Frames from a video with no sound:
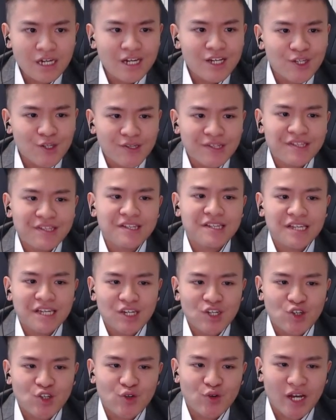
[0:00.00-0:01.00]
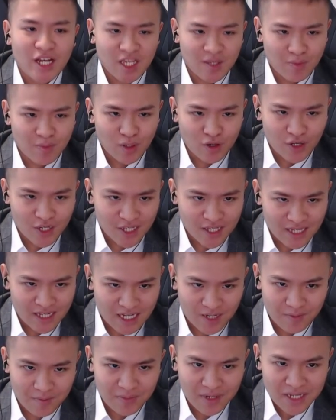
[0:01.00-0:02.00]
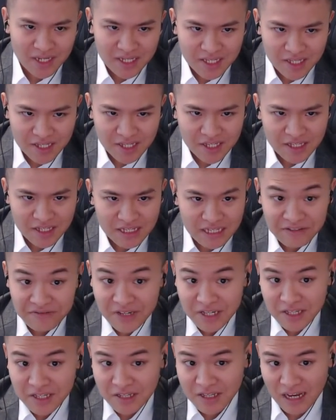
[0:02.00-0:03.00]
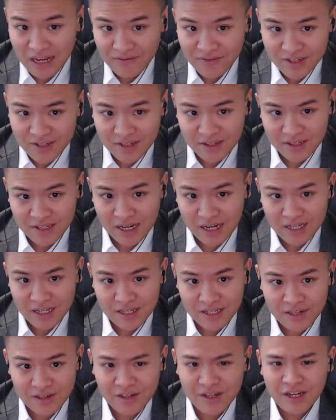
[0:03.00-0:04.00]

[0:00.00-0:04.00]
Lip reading: So this issue explores the complexity living in a diverse society